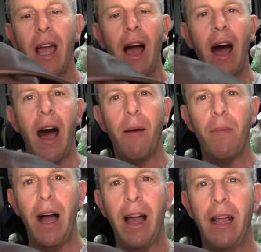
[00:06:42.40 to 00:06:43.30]

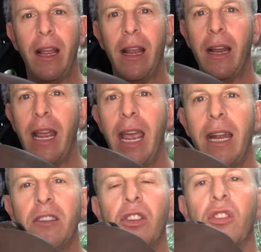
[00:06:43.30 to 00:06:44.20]

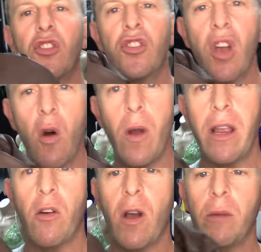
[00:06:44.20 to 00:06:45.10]
It is so
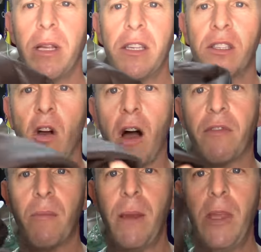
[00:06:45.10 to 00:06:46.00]
incredibly
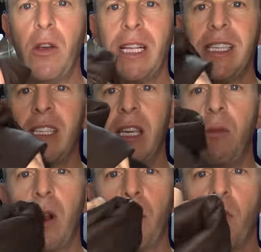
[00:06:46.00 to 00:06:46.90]
soft. Maybe you can
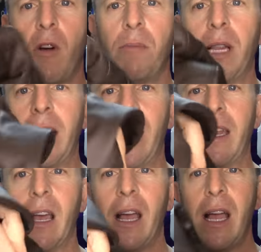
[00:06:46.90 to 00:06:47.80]
see when I'm crumpling
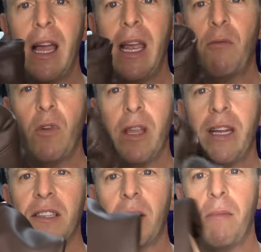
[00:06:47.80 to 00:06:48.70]
it, it really
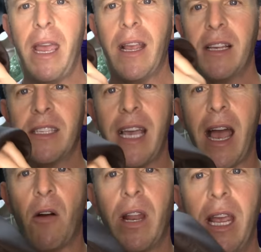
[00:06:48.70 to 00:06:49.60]
doesn't make a
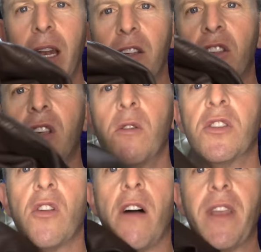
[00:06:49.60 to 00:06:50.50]
sound. It is so
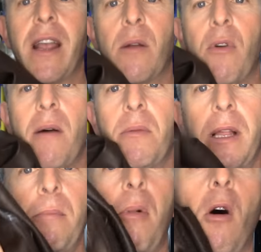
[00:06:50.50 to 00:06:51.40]
soft, I could
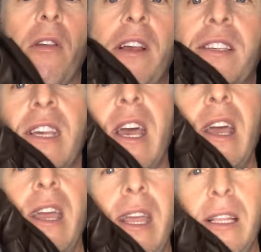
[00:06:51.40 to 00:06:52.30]
probably ball this
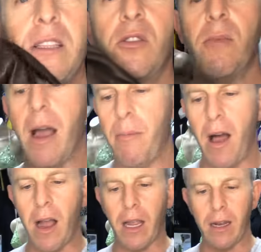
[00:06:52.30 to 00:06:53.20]
into my
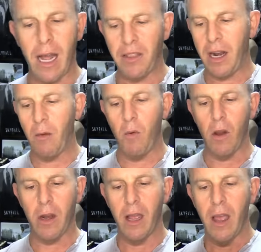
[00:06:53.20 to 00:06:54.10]
pocket. Not that I
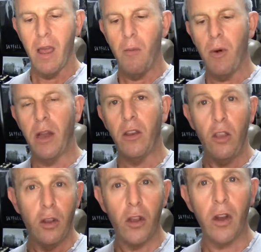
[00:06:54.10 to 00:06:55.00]
would, but
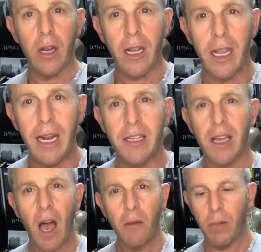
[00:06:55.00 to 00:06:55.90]
you could. It
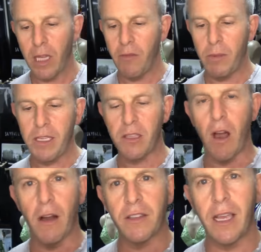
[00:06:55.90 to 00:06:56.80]
is unbelievably
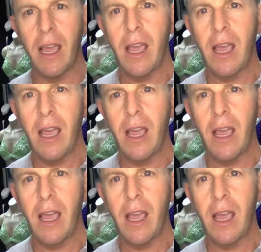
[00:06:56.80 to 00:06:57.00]
soft.